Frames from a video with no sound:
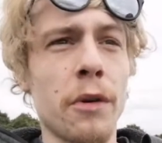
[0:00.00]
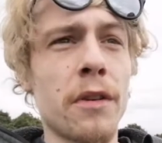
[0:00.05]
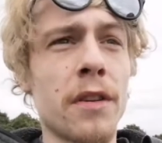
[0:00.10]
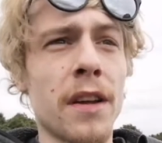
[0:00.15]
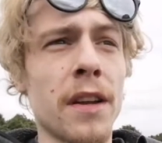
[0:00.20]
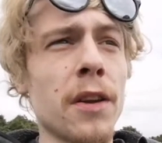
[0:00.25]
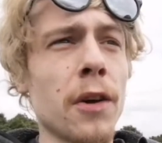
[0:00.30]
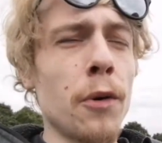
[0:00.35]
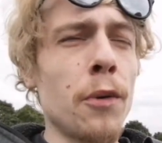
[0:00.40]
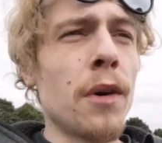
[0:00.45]
do,
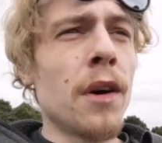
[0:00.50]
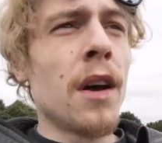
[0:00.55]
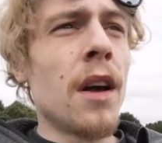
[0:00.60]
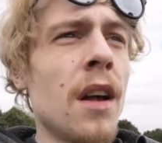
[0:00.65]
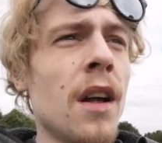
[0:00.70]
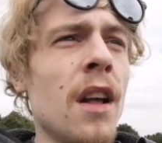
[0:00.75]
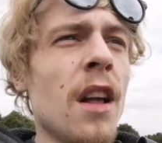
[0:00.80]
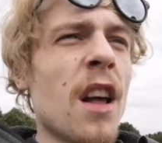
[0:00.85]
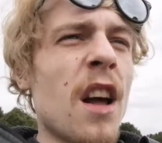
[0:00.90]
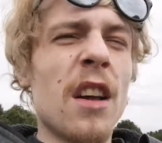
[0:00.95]
because I do
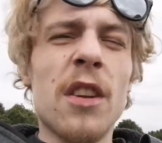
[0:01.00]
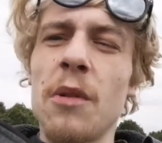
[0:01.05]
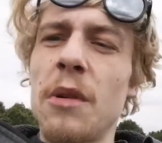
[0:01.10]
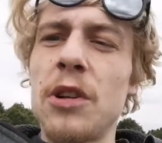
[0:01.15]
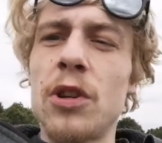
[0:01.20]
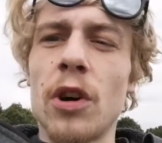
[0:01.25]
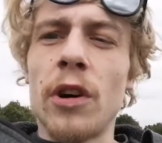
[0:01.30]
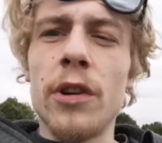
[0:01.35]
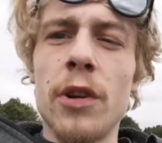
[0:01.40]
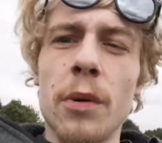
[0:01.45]

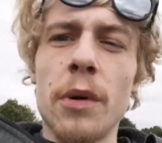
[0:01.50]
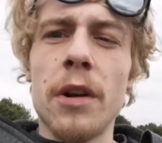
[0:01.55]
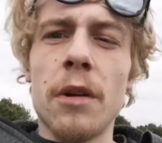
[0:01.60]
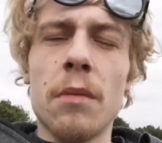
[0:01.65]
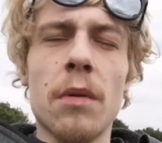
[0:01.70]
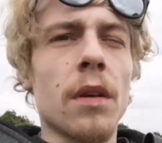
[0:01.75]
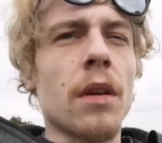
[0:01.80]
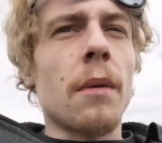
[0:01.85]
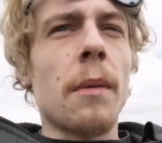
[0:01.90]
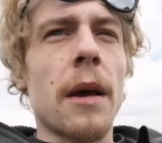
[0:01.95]
enjoy doing
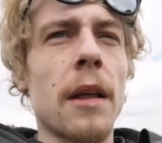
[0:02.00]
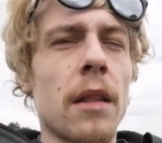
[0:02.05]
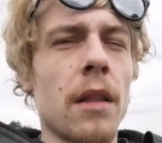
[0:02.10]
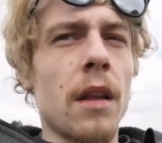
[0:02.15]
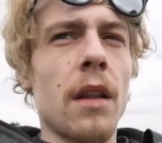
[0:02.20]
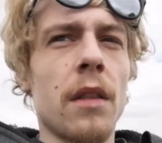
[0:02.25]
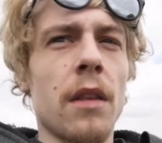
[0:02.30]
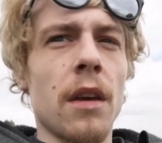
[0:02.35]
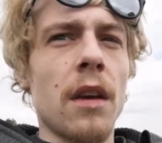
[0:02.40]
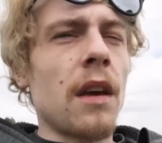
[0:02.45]
them, because
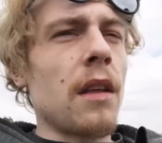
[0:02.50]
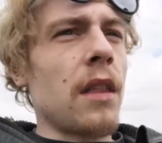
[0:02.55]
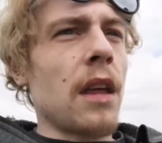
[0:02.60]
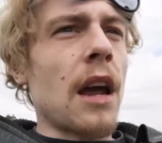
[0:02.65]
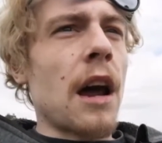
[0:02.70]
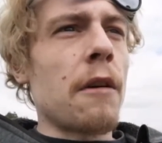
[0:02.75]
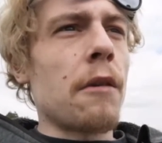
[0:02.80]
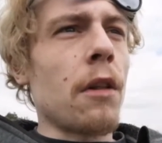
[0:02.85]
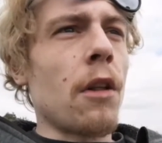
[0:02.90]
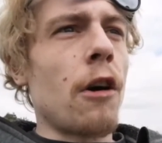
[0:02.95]
I bet
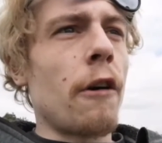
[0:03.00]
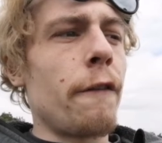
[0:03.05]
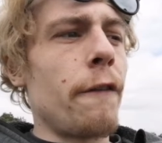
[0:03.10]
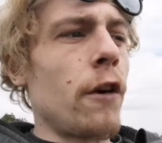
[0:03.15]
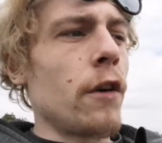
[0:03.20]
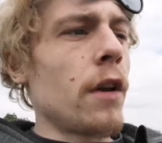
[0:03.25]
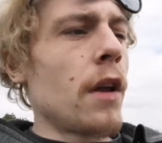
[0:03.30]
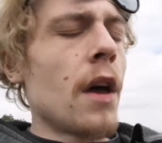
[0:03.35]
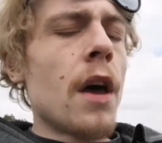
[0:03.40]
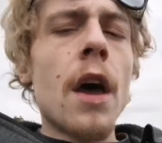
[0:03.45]
they are a lot of
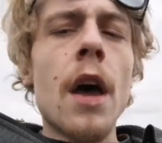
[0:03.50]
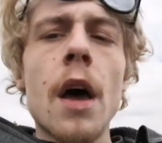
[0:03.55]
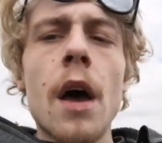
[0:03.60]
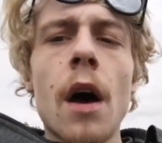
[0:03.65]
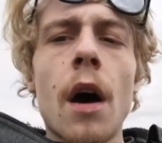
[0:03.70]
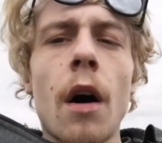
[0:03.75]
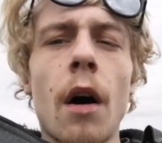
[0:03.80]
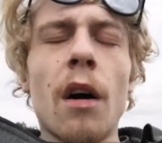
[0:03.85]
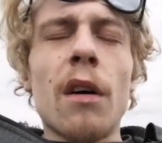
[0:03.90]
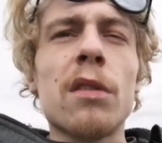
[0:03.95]
fun.
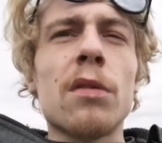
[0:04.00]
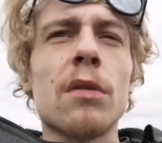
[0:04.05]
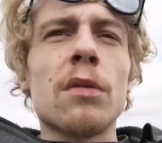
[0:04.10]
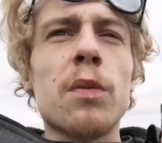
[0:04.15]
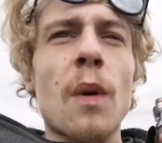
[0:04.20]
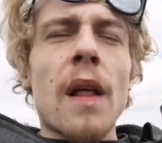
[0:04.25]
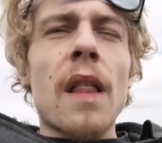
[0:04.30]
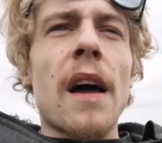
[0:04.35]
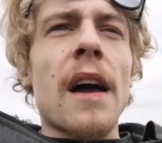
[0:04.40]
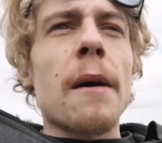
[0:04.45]
Also
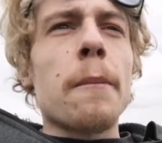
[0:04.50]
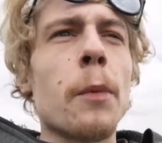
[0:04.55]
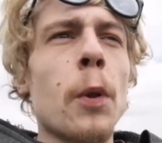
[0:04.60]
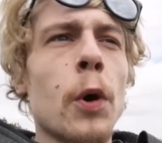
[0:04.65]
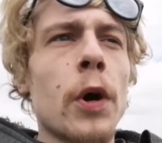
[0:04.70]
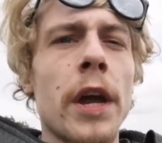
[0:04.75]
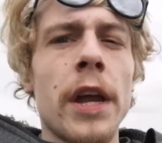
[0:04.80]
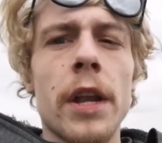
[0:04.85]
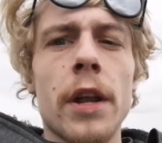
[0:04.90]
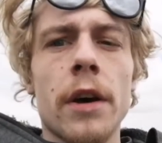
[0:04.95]
as well, I am
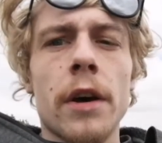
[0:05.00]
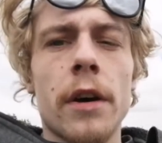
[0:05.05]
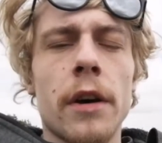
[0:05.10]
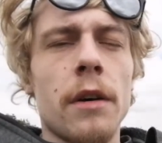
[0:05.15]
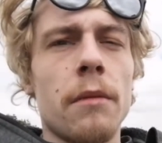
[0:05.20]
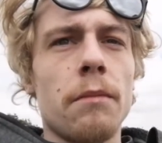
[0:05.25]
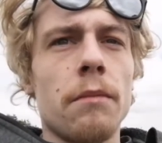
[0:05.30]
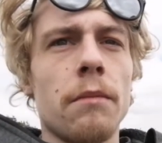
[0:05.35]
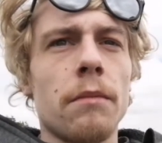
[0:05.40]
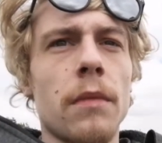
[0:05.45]
looking
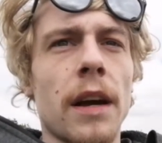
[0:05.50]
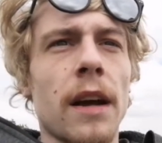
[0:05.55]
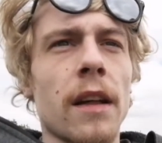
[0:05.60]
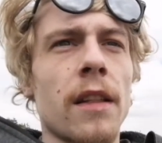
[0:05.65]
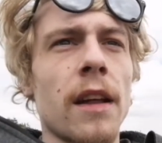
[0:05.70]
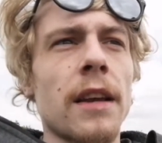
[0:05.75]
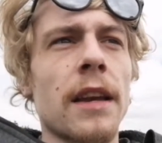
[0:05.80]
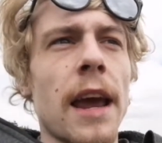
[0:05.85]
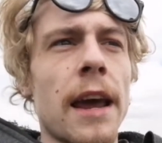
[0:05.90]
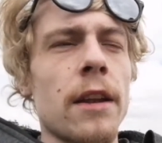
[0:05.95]
at, like
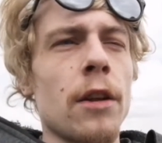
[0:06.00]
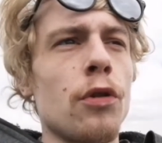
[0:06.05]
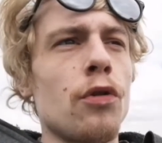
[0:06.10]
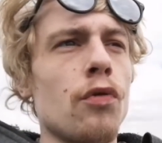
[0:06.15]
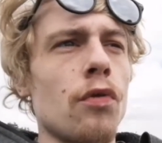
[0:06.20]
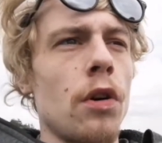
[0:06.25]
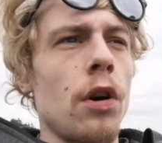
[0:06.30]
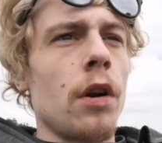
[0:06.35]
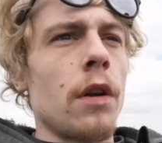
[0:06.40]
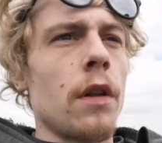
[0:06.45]
I said, getting a
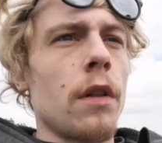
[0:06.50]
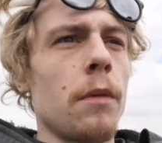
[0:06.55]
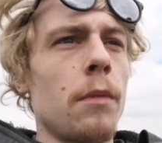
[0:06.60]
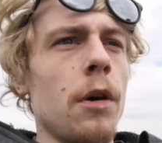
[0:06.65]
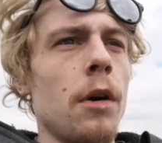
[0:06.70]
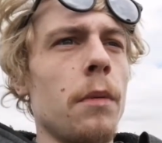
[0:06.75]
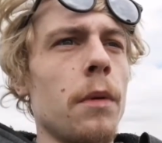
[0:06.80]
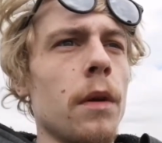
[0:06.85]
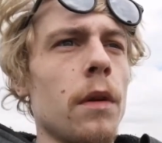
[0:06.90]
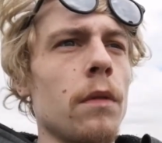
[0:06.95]
drone at the
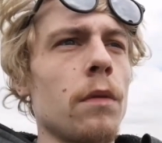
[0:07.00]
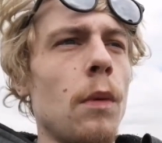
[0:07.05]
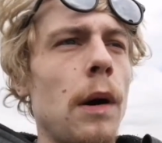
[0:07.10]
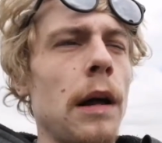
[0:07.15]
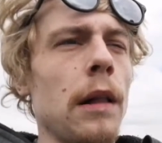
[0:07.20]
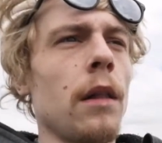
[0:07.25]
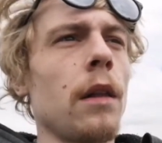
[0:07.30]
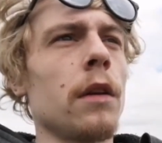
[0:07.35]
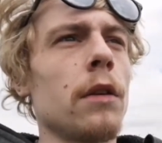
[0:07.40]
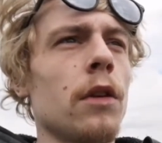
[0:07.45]
moment as
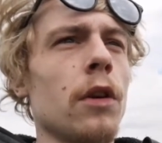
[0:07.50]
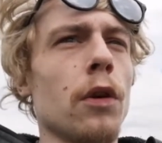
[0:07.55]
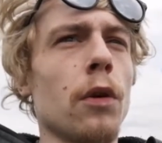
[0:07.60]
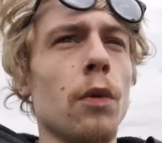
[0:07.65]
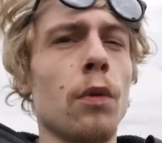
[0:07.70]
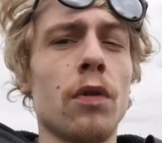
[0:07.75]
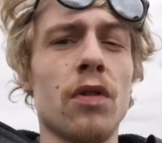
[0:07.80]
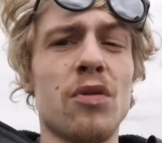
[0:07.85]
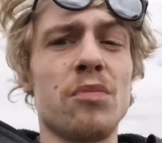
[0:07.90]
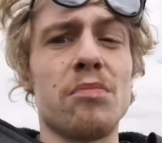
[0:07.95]
well, to
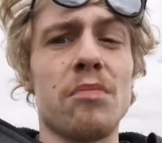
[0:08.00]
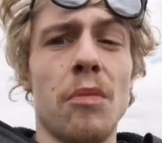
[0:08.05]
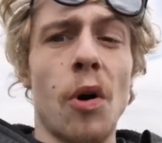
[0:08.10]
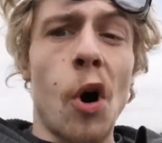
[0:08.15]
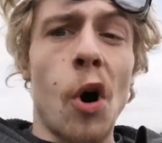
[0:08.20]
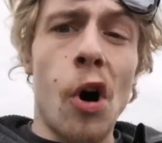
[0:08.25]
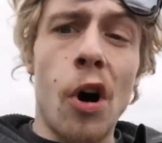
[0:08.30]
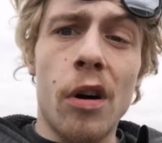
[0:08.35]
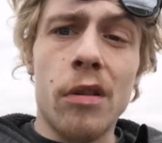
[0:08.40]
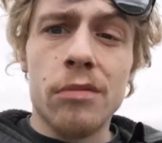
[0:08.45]
do some
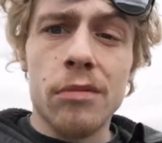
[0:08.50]
more,